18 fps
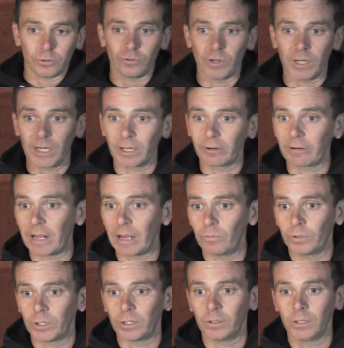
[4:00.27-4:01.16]
the training
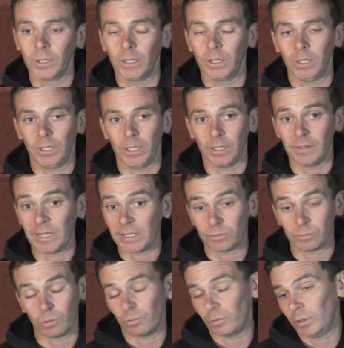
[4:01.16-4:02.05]
ground, and
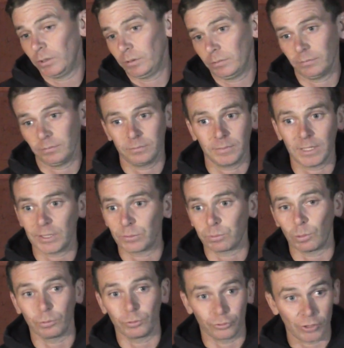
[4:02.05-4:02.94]
that's
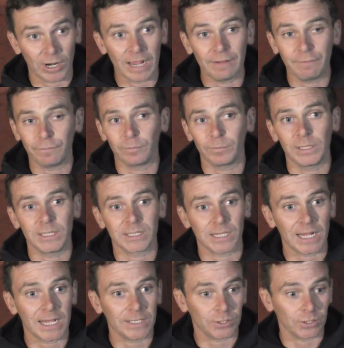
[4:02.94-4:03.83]
what we drive from these
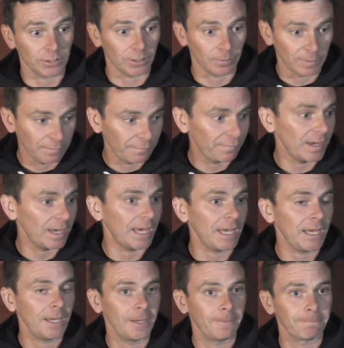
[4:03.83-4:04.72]
lads. And to be
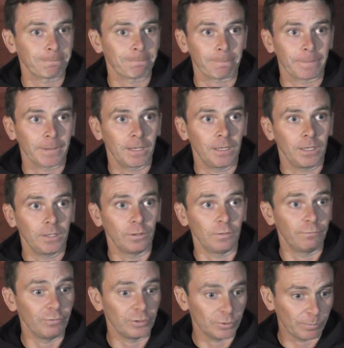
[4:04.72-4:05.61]
fair,
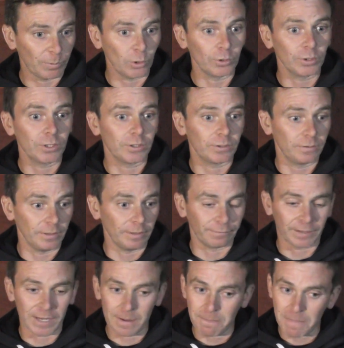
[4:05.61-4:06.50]
they've responded,
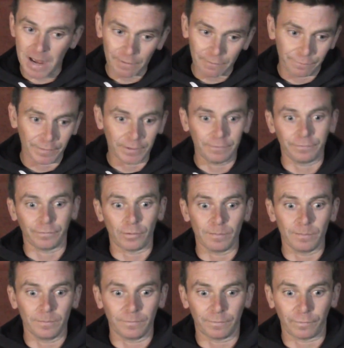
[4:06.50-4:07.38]
they've came back fit
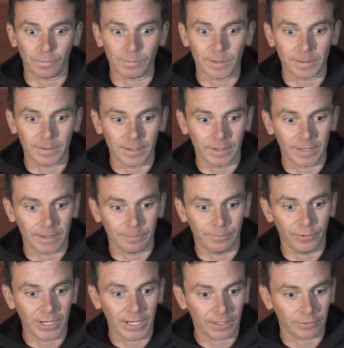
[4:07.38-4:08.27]
from that
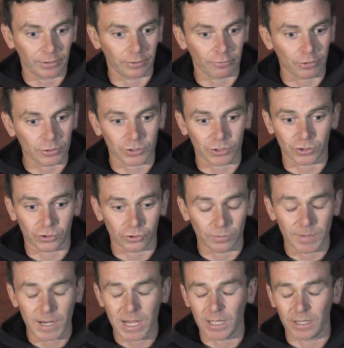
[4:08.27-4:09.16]
break across the
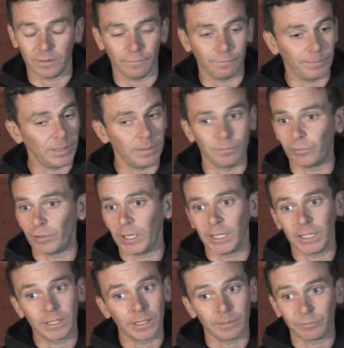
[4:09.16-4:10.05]
summer, and they've been
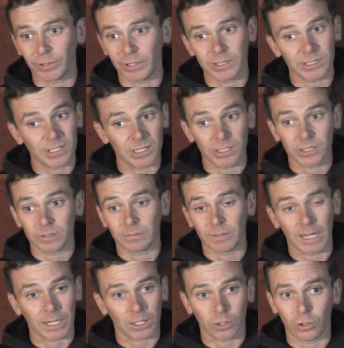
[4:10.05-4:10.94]
brilliant in pre-season.
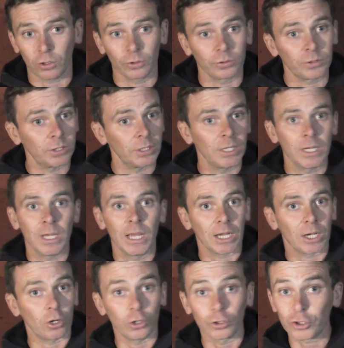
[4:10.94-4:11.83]
I
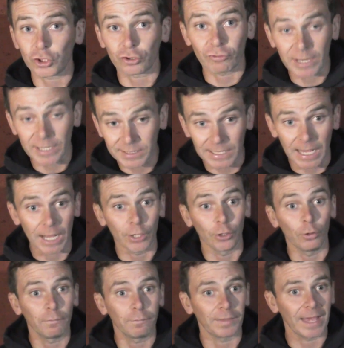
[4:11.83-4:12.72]
can't stress that
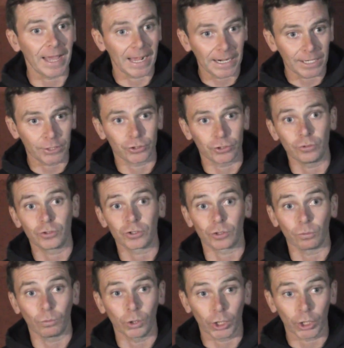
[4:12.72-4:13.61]
enough, their attitudes
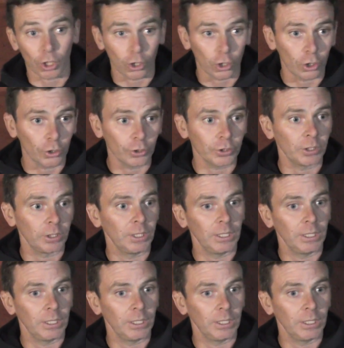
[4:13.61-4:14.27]
to work hard,